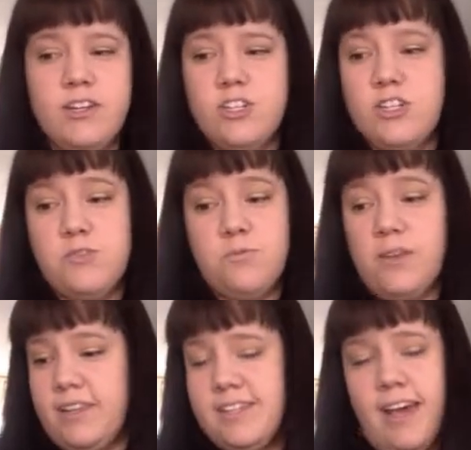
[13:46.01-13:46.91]
She's
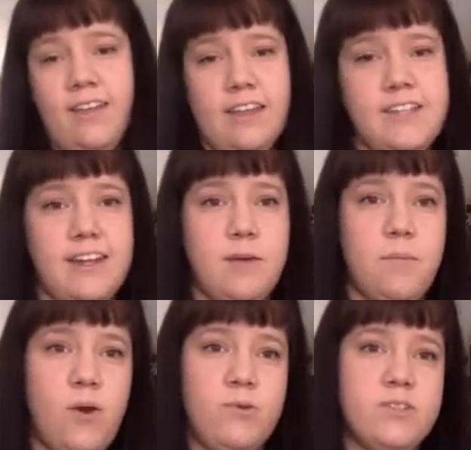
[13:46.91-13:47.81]
really talented at
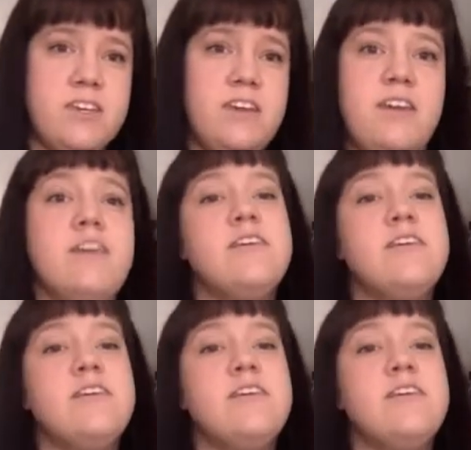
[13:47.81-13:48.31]
posing.